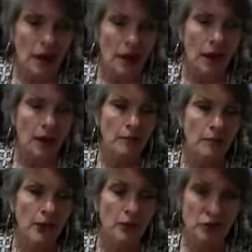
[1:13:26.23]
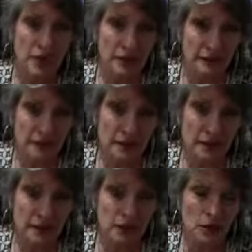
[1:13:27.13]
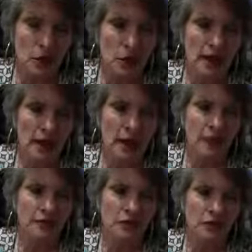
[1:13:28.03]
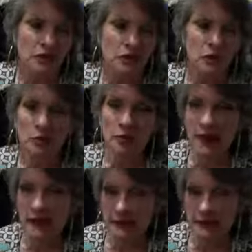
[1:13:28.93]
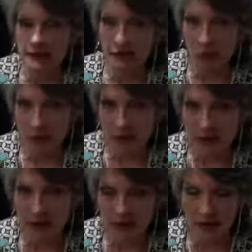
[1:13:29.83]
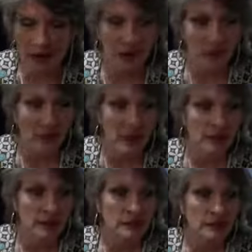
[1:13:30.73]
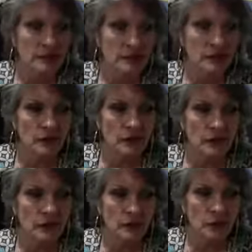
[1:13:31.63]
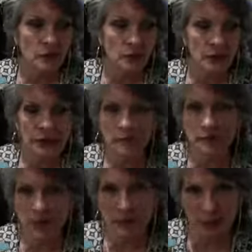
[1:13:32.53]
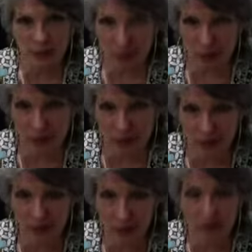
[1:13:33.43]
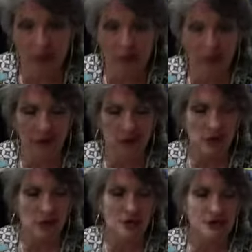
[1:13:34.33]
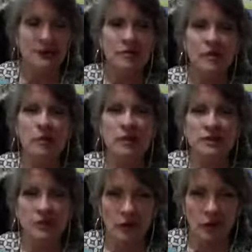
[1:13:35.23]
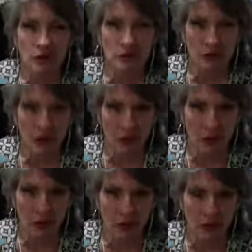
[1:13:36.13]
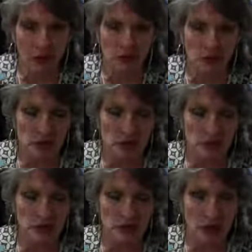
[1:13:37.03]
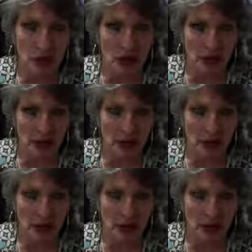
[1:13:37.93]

um, energetically, so they have to go about it in different ways um, and bring people into my life or whatever. So it's a little bit more difficult now for them to be able to target me.